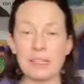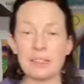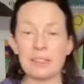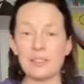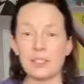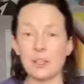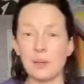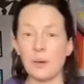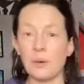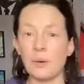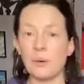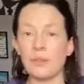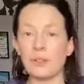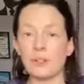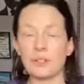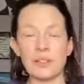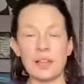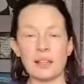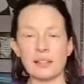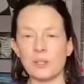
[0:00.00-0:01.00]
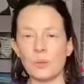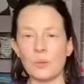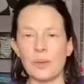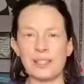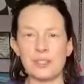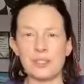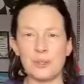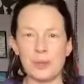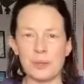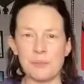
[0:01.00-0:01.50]
And so there's lots of
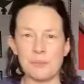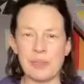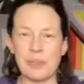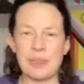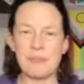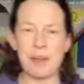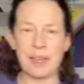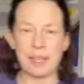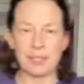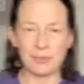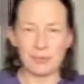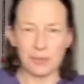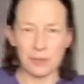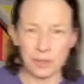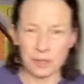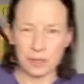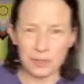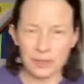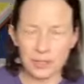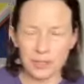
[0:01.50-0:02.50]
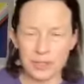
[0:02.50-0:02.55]
ways you can be mindful